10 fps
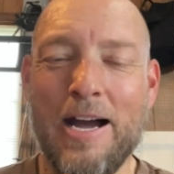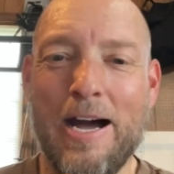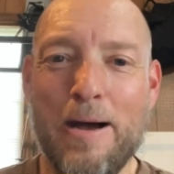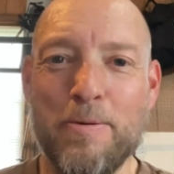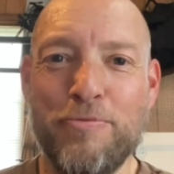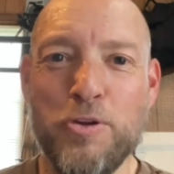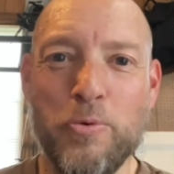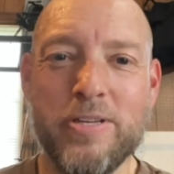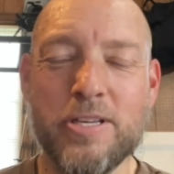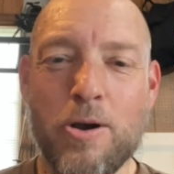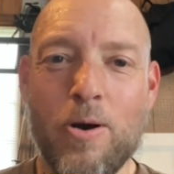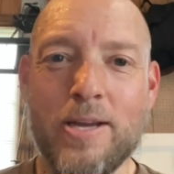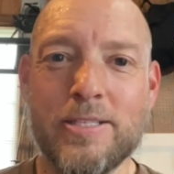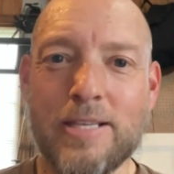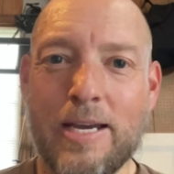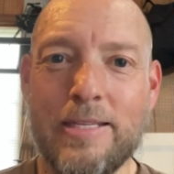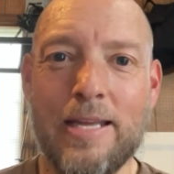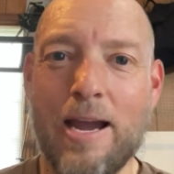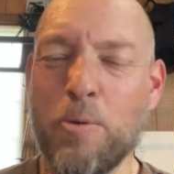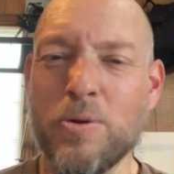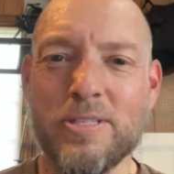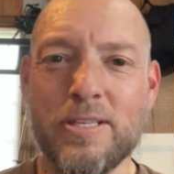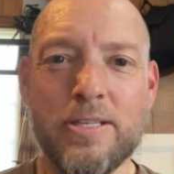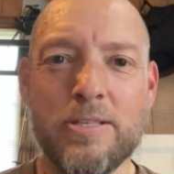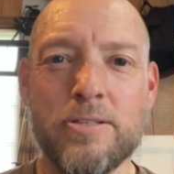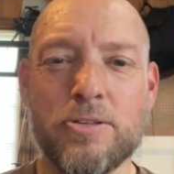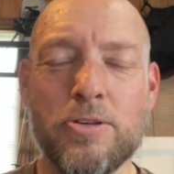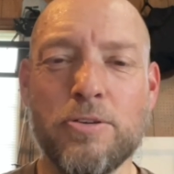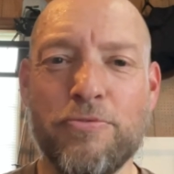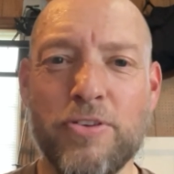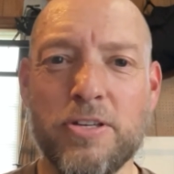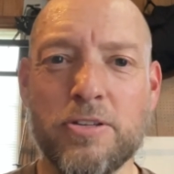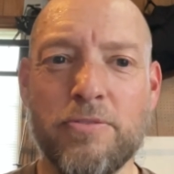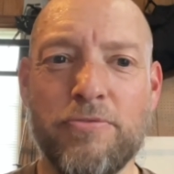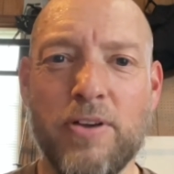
Um, a few weeks ago, I decided that I wasn't in as good a fit,